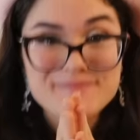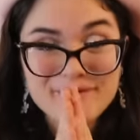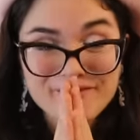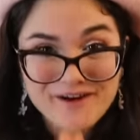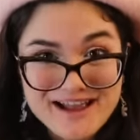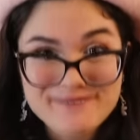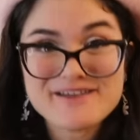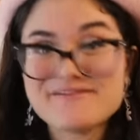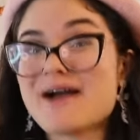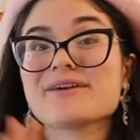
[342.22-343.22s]
But before I cut
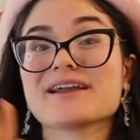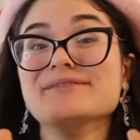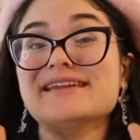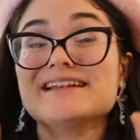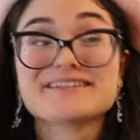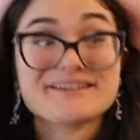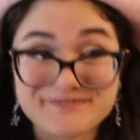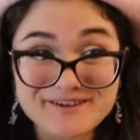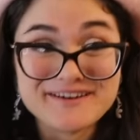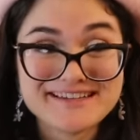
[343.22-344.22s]
my fabric and potentially
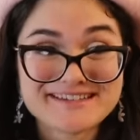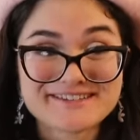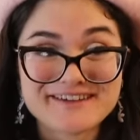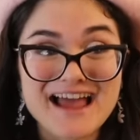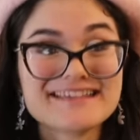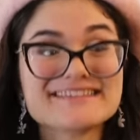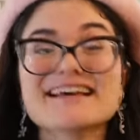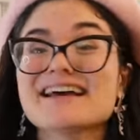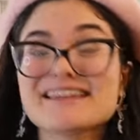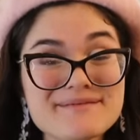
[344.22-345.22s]
ruin this dress,
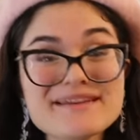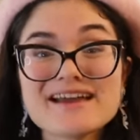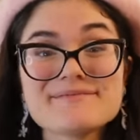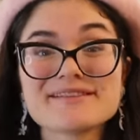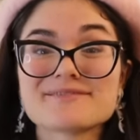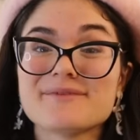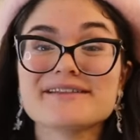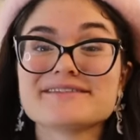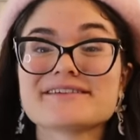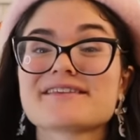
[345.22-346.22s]
let me tell you about the
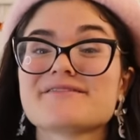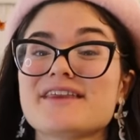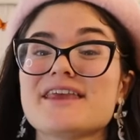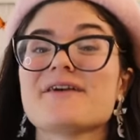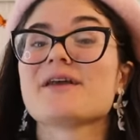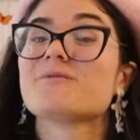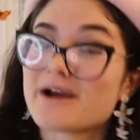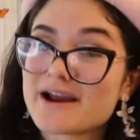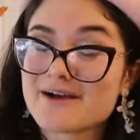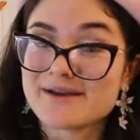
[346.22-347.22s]
sponsor of this video and
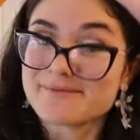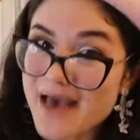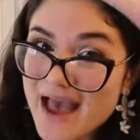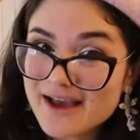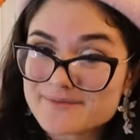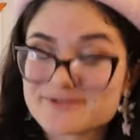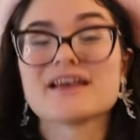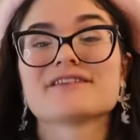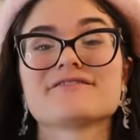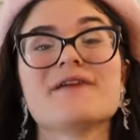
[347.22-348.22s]
where I got my backup
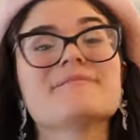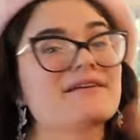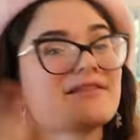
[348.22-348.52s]
dress from,